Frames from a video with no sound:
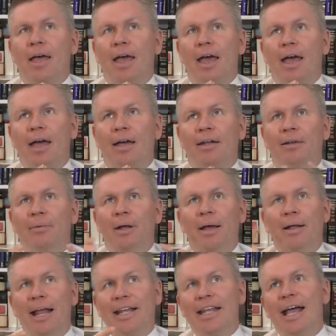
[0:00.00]
And,
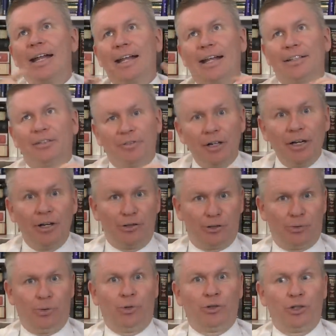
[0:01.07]
and yet at divinity
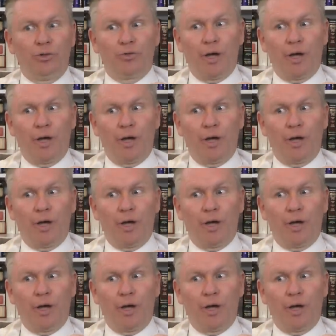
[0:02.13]
school, you've